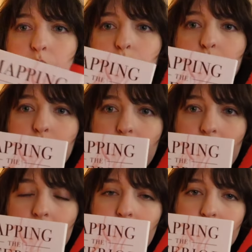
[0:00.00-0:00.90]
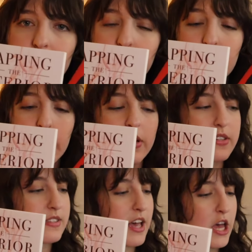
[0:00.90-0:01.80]
reading these 3
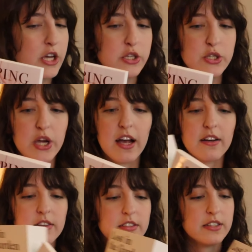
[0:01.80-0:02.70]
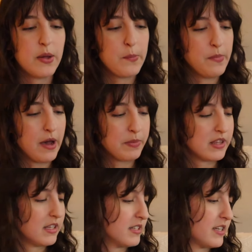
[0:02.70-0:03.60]
books: Jackal, Mapping
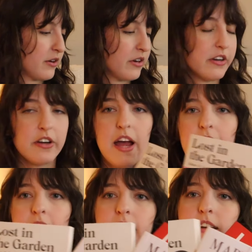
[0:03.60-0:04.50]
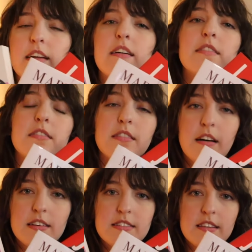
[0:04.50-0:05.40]
the Interior, and
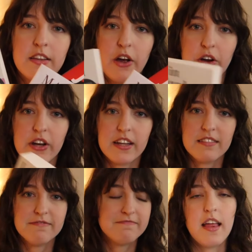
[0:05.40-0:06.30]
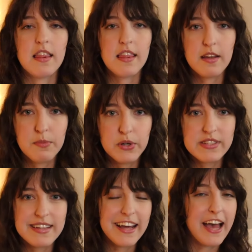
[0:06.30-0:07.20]
Lost in the Garden. Then books
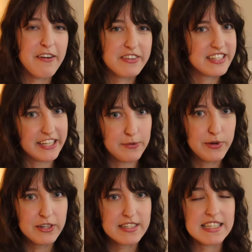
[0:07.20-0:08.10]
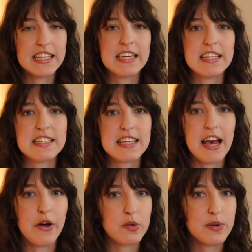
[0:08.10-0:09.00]
that I have as ebooks is
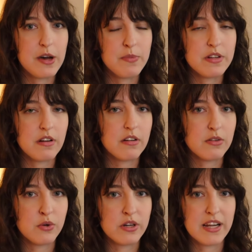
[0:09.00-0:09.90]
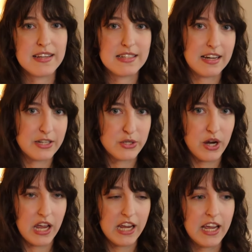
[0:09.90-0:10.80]
How to Become the Dark Lord and Die
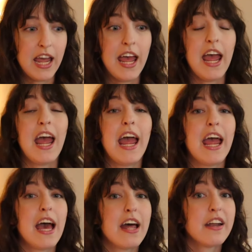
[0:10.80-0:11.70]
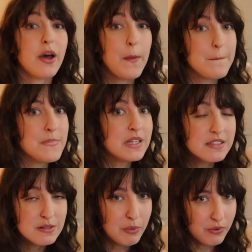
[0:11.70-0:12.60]
Trying, and
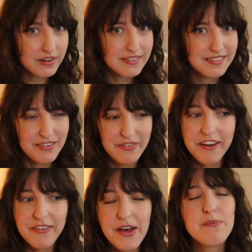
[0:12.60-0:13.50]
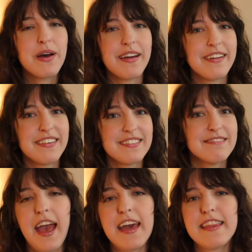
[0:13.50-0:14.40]
Mistborn, The Final Empire.
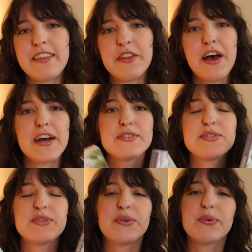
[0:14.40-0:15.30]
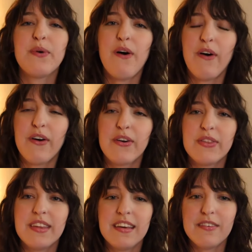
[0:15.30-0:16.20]
And then the last 2 are
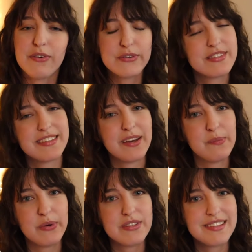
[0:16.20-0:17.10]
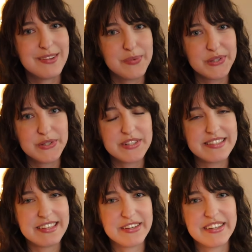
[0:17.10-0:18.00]
the first and second books in the Bridgerton
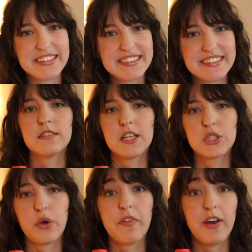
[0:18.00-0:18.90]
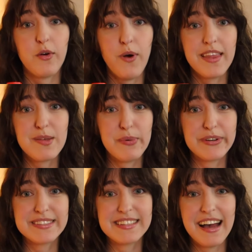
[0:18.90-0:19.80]
series. So I've got quite the book
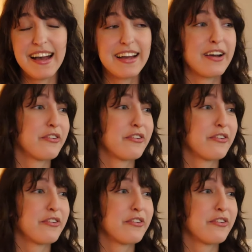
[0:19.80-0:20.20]
stack